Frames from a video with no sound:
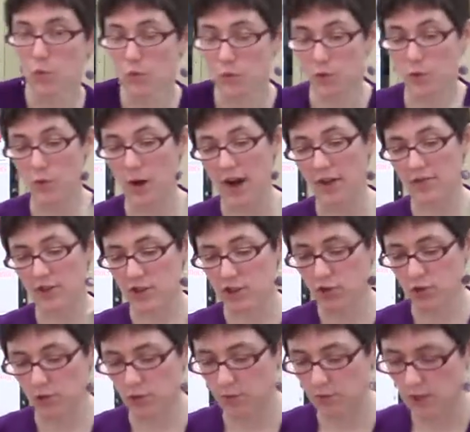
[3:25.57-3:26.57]
you have a
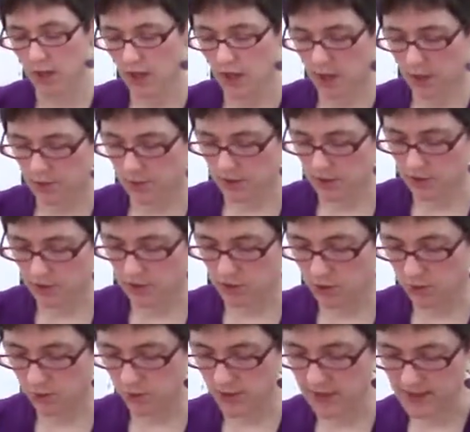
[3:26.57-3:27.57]
tube, but there's
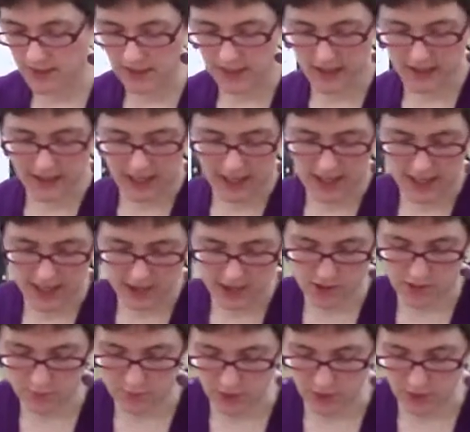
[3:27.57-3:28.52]
no reason that that has to be